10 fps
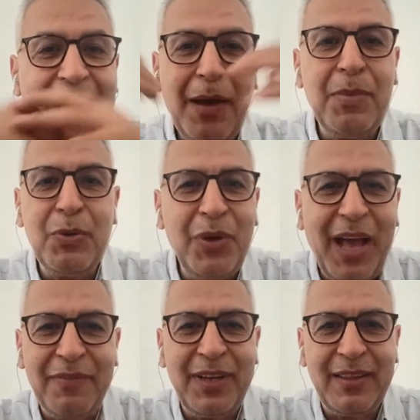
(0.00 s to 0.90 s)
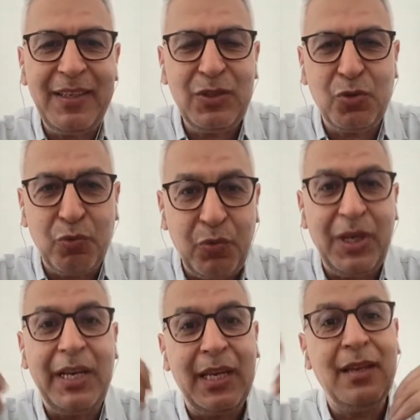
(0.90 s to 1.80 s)
I mean, we have nothing to
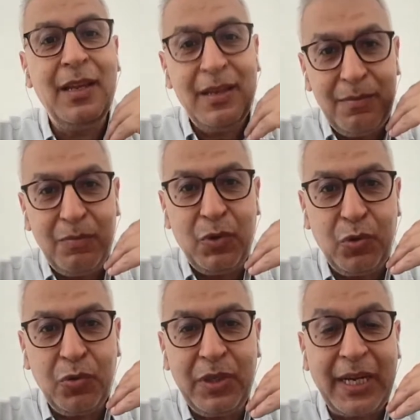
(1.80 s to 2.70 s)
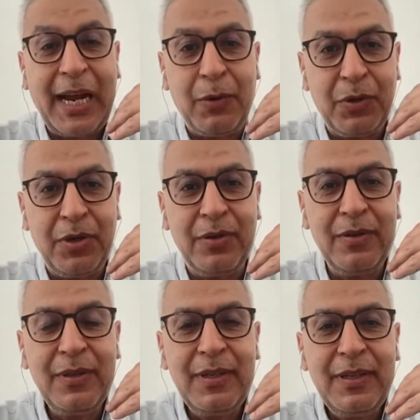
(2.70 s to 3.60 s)
really do the
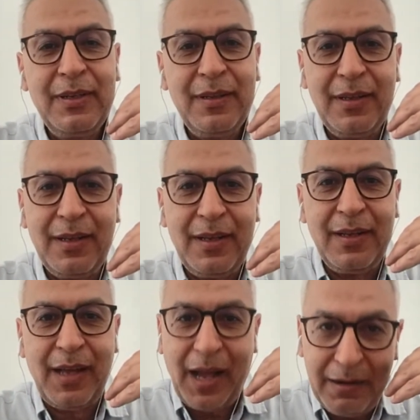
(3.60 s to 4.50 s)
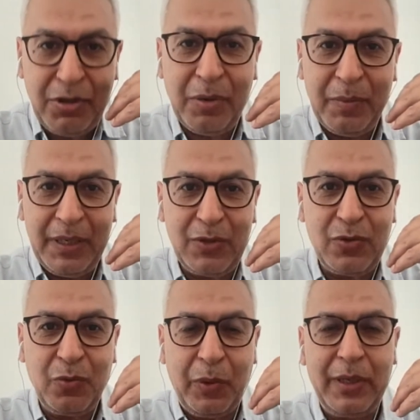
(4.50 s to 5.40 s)
counter
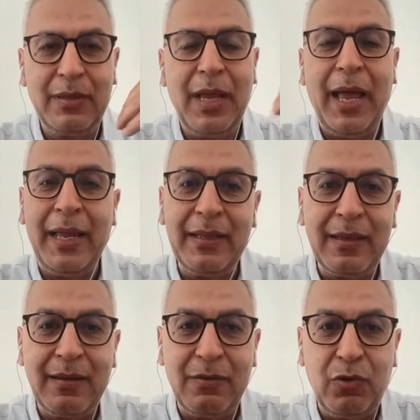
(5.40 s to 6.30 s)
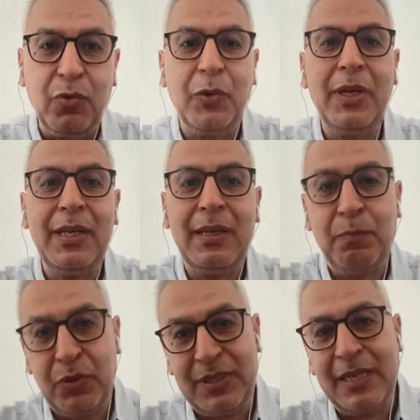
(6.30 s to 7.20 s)
argument with, and doing
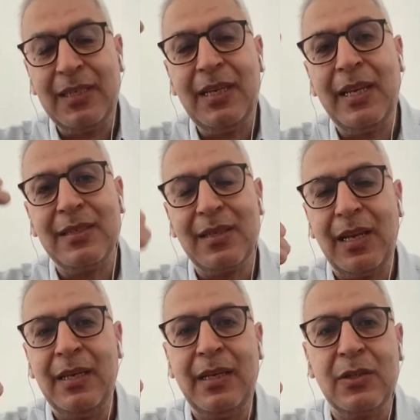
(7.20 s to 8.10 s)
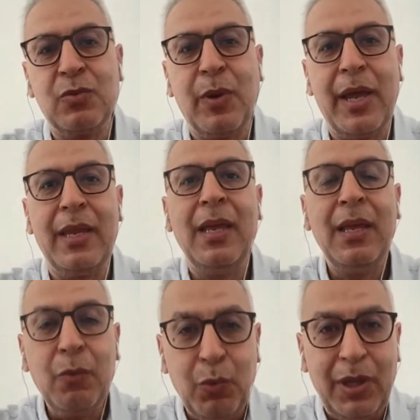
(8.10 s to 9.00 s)
presenting this in this way
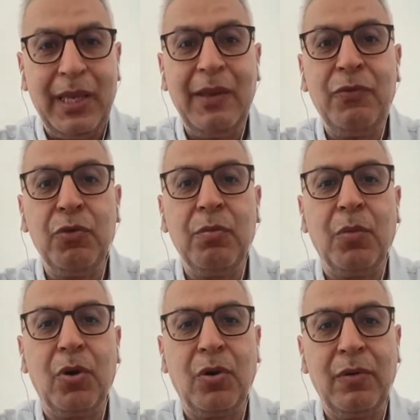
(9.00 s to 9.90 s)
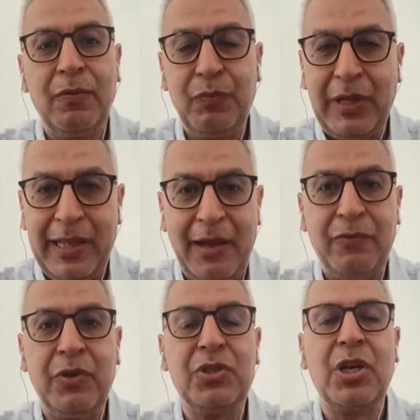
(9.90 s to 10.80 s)
will give you more
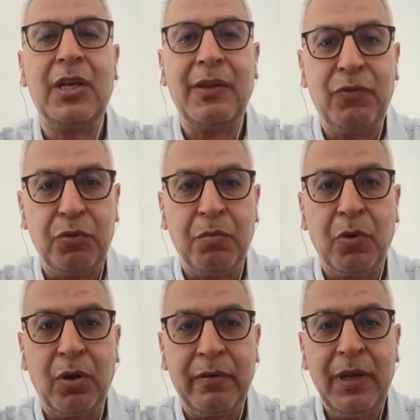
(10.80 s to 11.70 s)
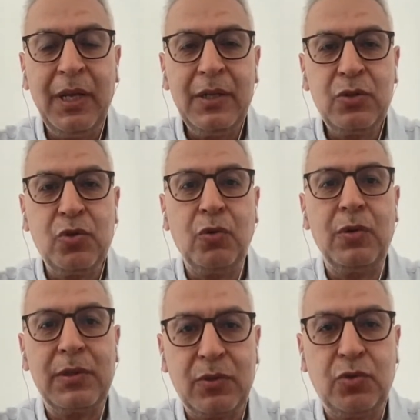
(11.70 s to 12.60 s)
leverage and give you more
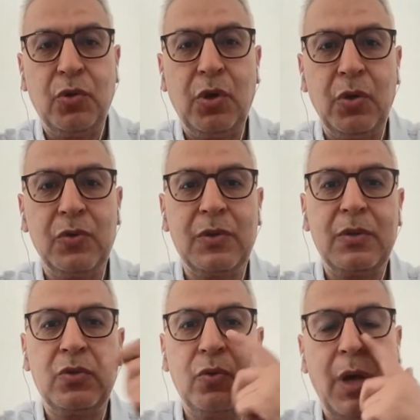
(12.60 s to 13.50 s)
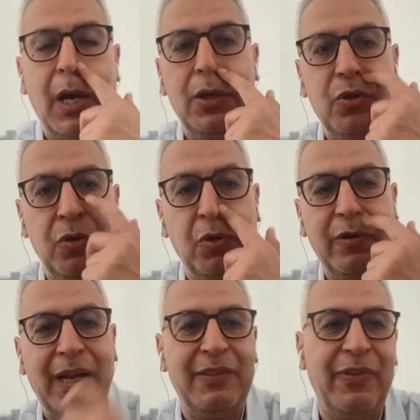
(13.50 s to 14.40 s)
tools to use to
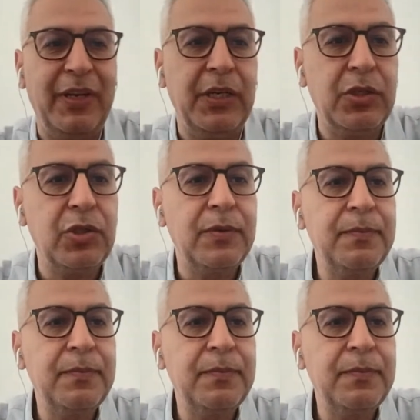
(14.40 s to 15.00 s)
your advantage.